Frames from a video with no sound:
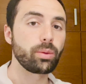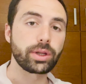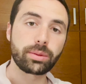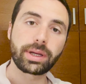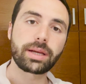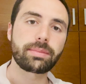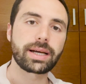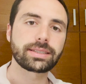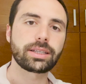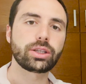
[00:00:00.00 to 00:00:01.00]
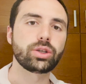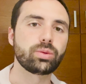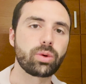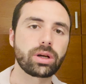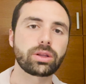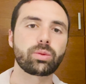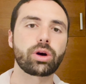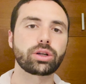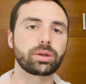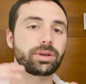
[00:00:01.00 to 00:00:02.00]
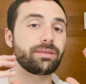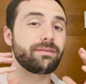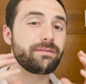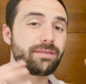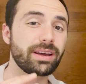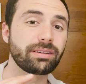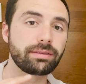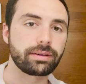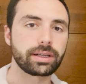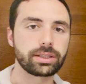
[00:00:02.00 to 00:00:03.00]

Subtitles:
Well, when you're making pasta, you want the water to be very, very